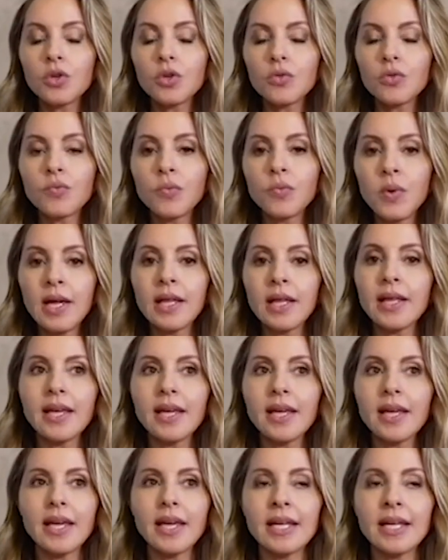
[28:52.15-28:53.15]

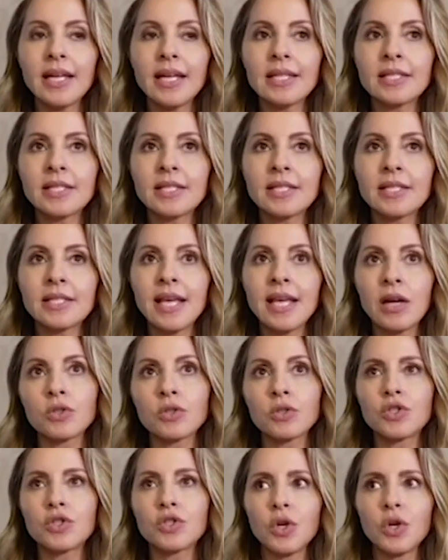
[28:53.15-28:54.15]
really, it
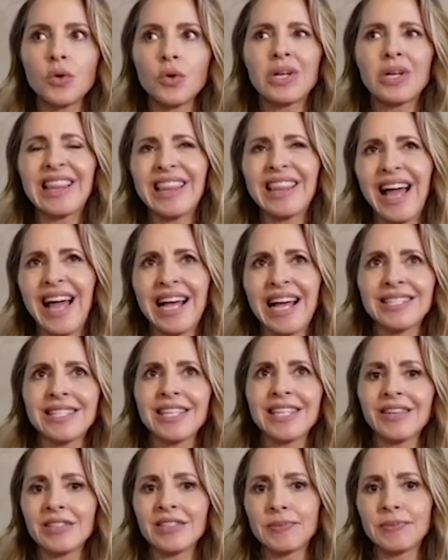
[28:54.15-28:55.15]
sounds so
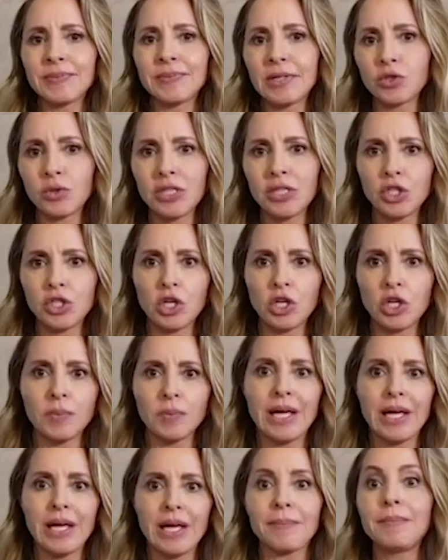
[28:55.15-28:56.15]
classic of a spiritual teacher to
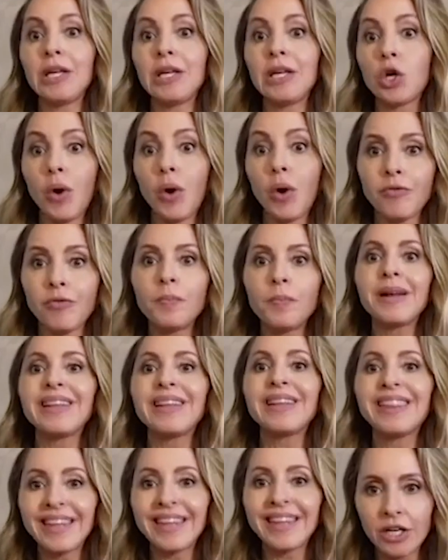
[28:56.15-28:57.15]
be like, be grateful,
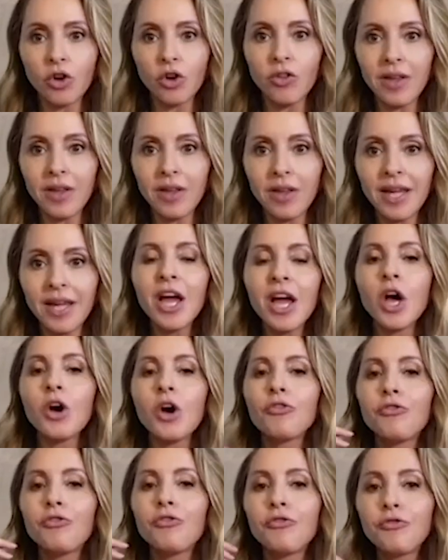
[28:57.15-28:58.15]
but literally
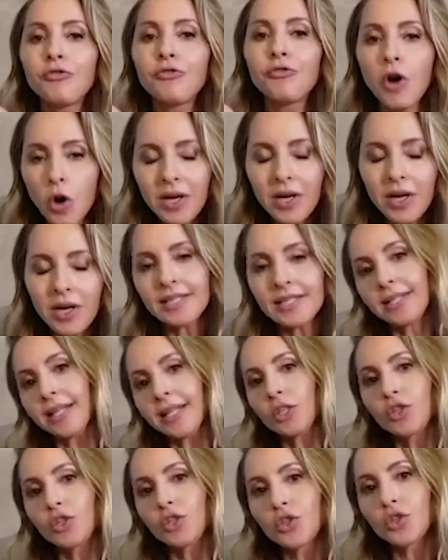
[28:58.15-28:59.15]

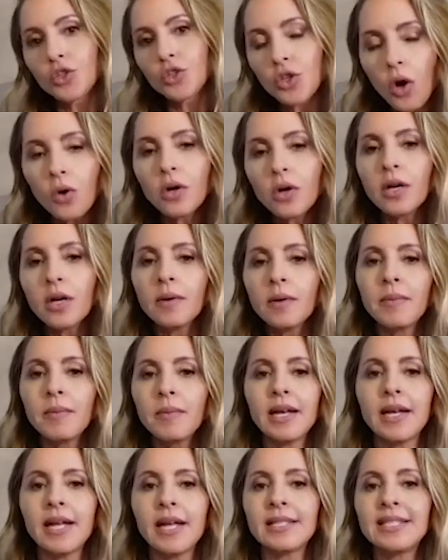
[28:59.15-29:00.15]
focusing so
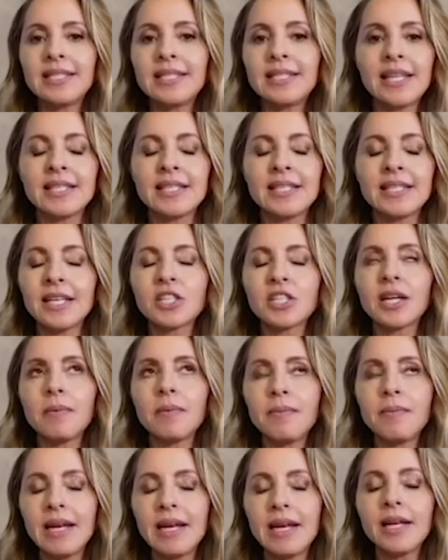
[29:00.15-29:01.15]
committed such a
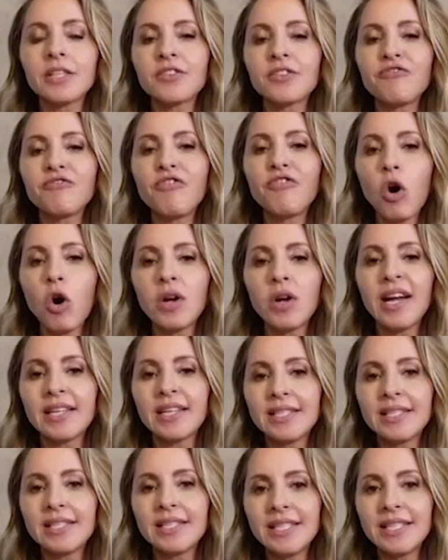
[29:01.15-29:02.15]
committed and devoted
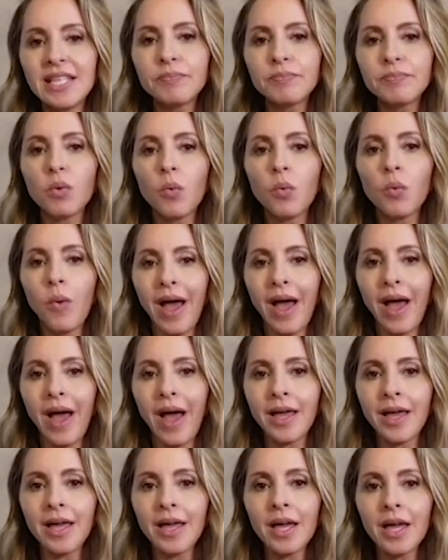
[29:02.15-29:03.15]
and deep
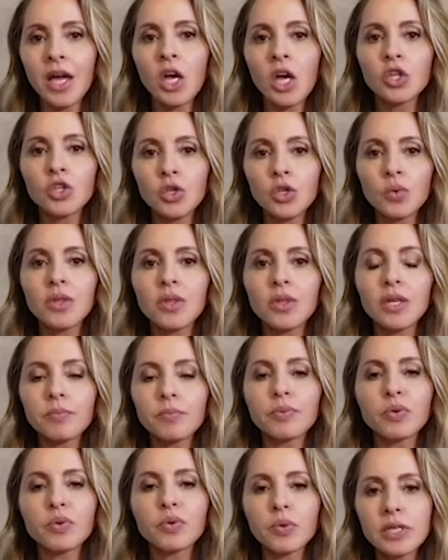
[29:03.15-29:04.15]
way to the
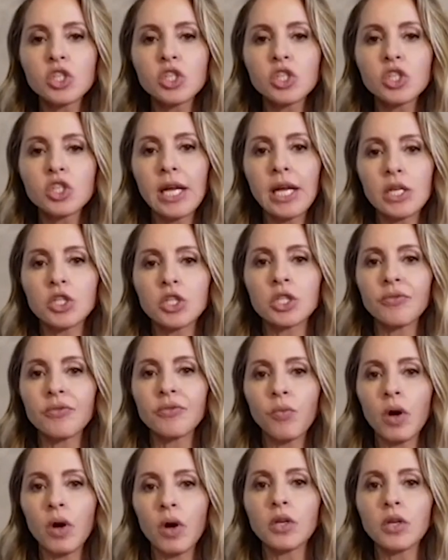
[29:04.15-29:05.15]
appreciation
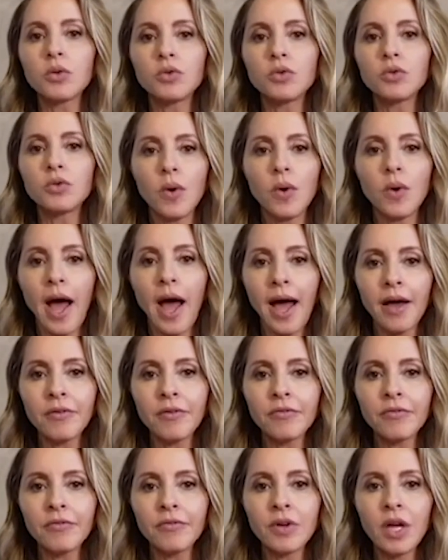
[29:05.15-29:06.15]
of what you do
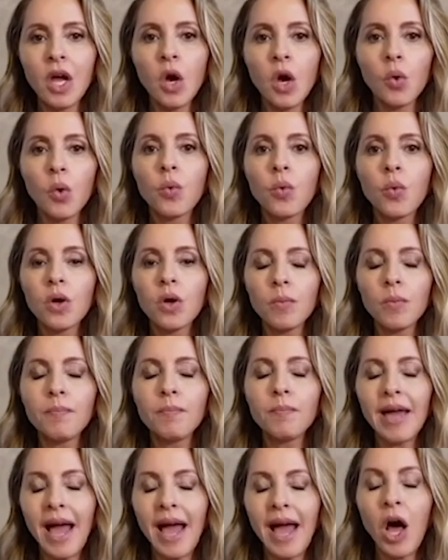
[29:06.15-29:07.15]
have
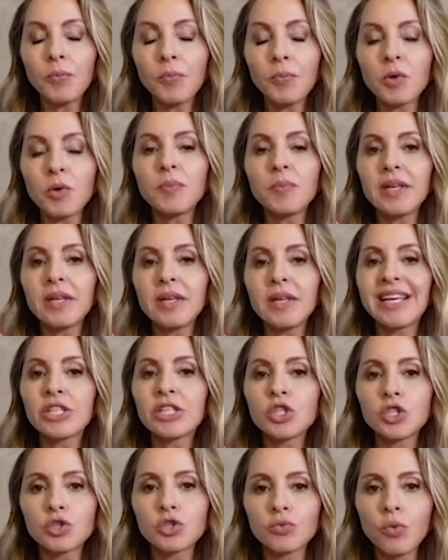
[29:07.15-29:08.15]
will help you be
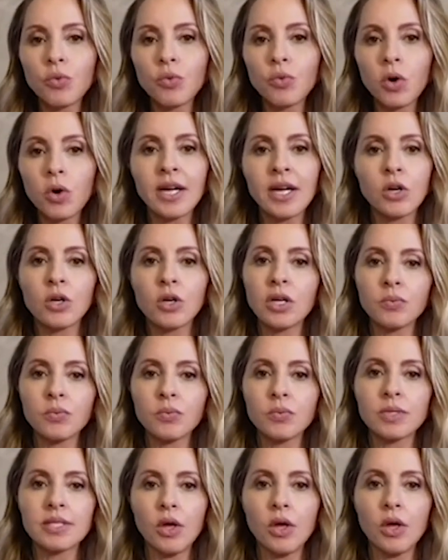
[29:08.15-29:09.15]
extraordinarily
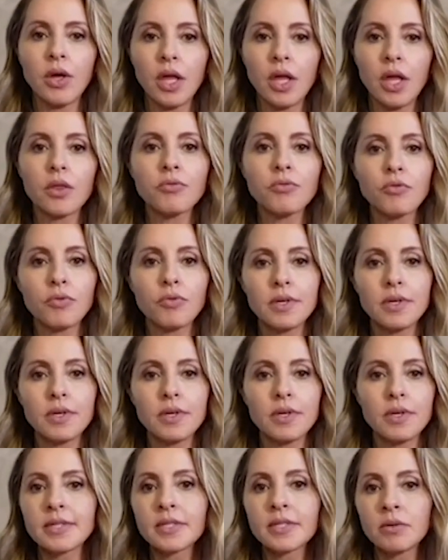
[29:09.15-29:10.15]
resilient through
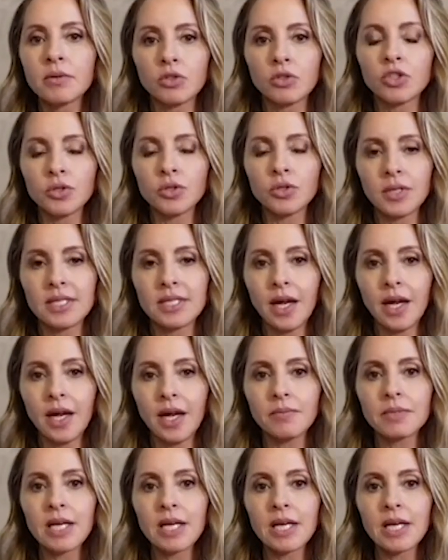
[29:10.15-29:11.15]
these tumultuous
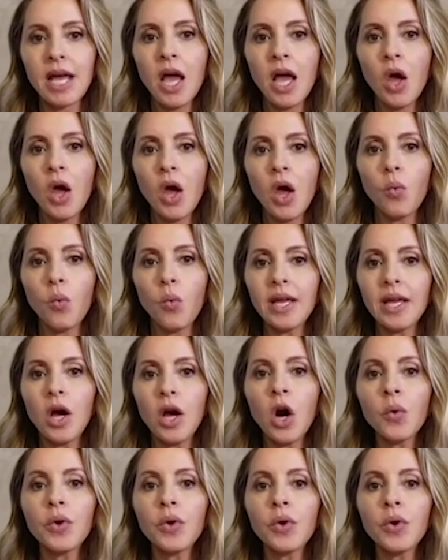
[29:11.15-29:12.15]
times. We
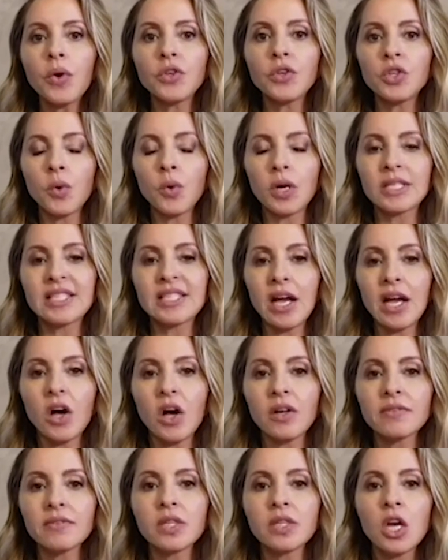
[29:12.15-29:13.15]
owe it to
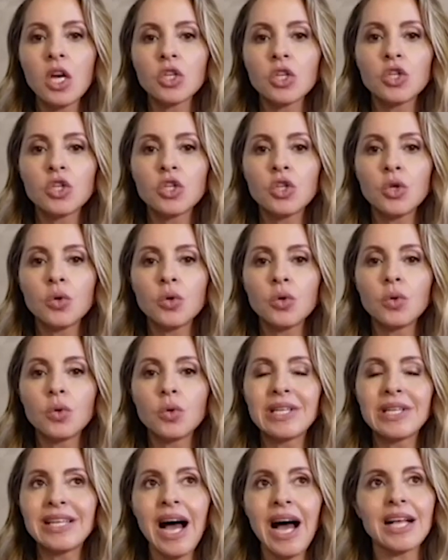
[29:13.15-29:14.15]
ourselves to
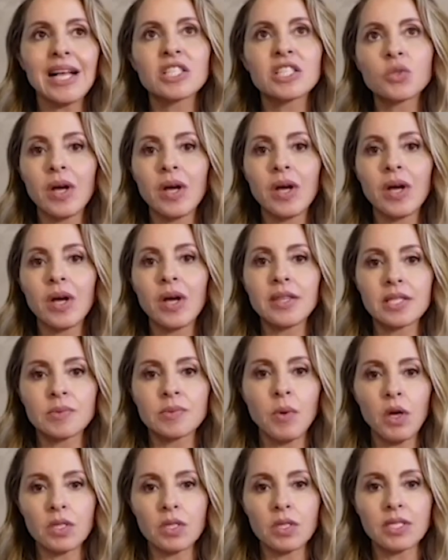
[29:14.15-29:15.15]
not sweat the
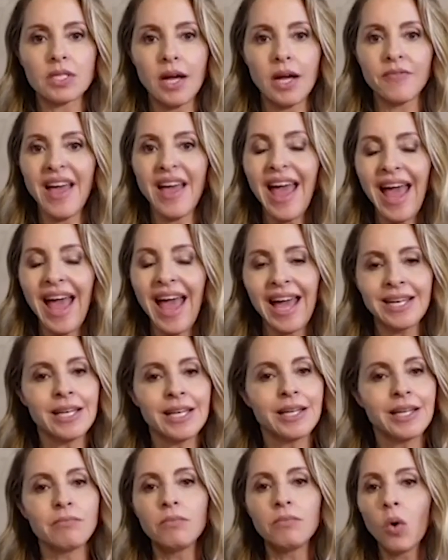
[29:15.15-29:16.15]
small stuff
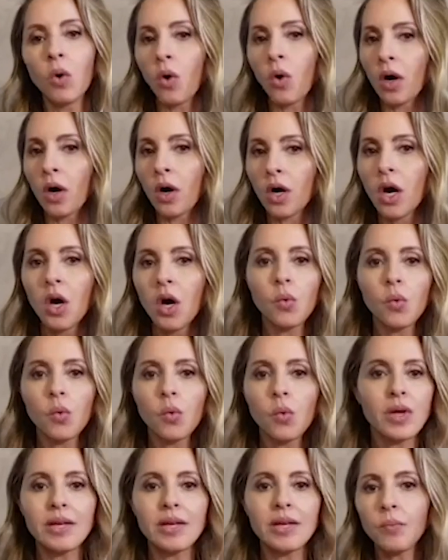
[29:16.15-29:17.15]
anymore.
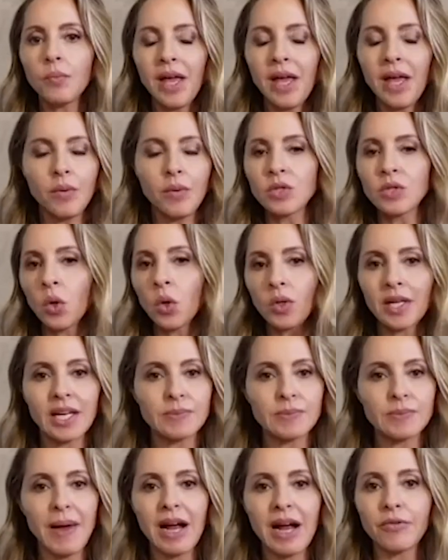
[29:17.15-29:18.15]
It was holding
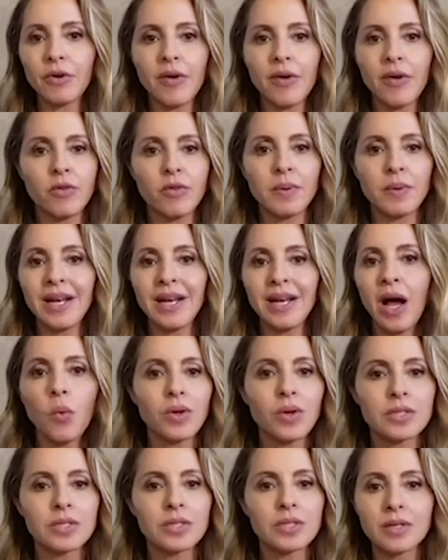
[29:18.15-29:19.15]
us back forever, but now
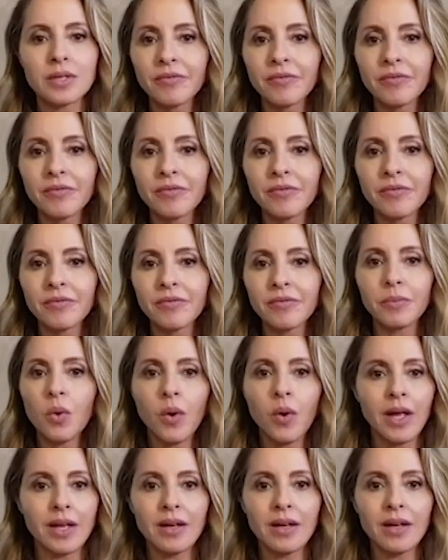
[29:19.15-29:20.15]
what's the freaking
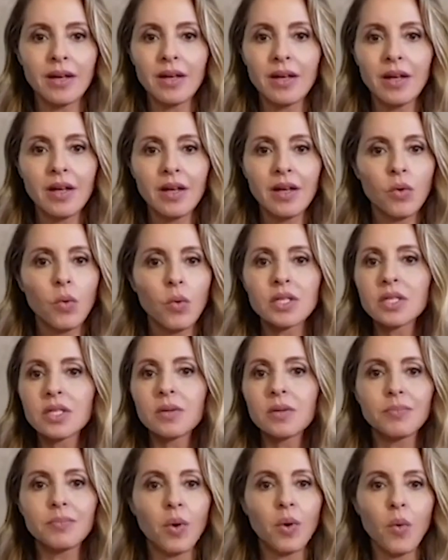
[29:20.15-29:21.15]
point?
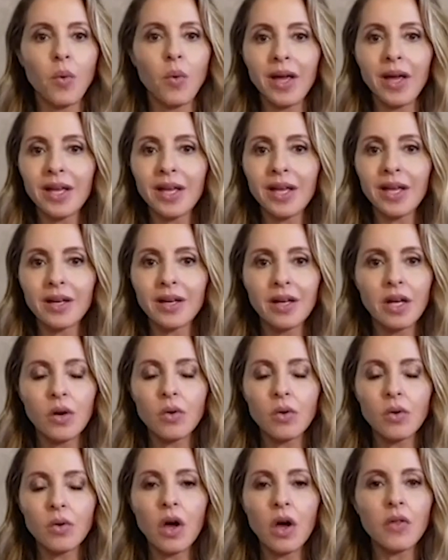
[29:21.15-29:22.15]
What's the point?
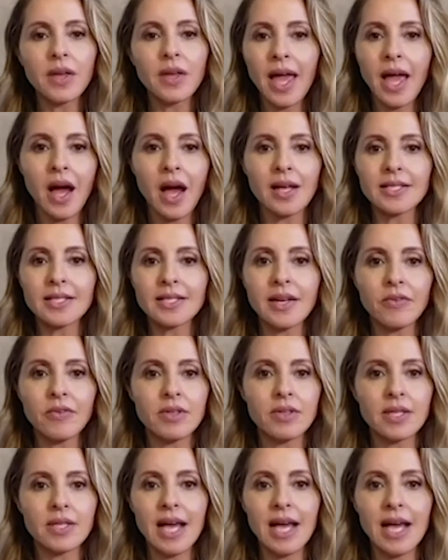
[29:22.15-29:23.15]
With all the chaos and
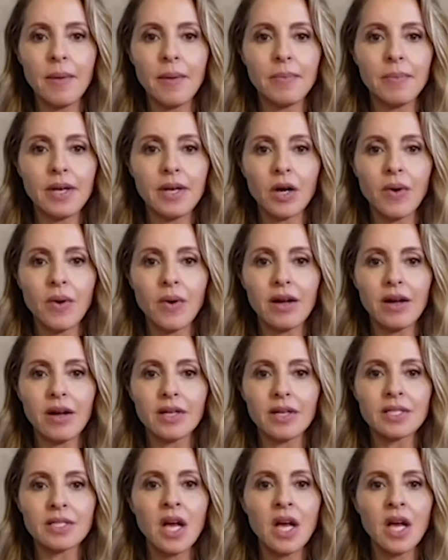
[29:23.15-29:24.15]
everything that's happening around
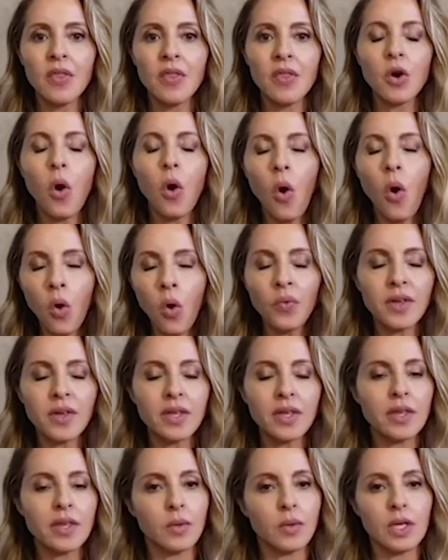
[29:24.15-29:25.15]
us, the
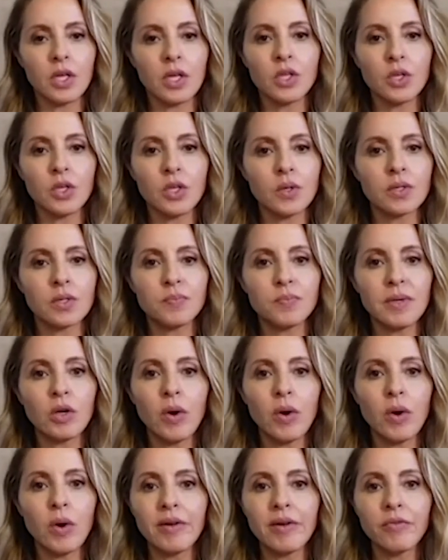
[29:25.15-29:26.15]
only thing we can do is be
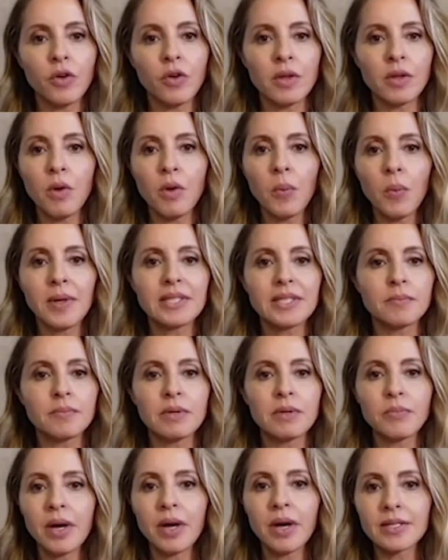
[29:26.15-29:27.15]
grateful in the moments
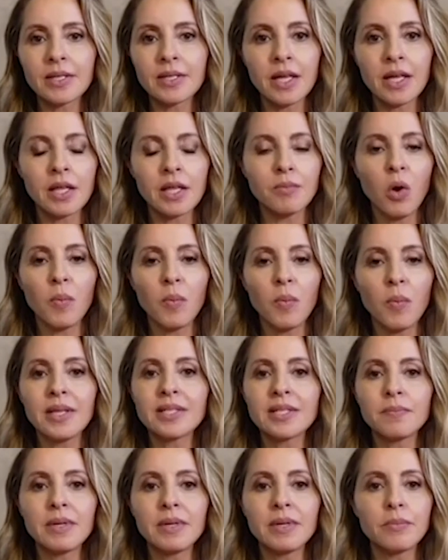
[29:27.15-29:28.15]
and be present in the
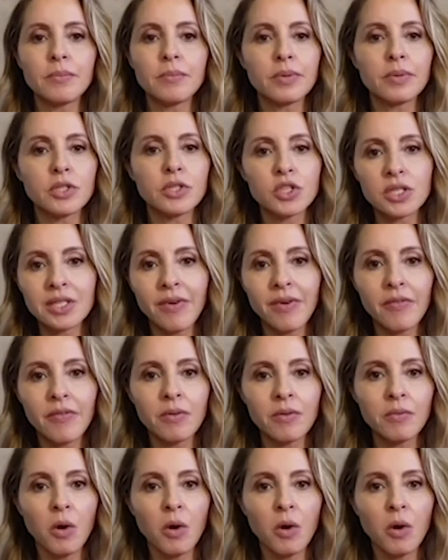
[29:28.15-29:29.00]
moments and be appreciative of the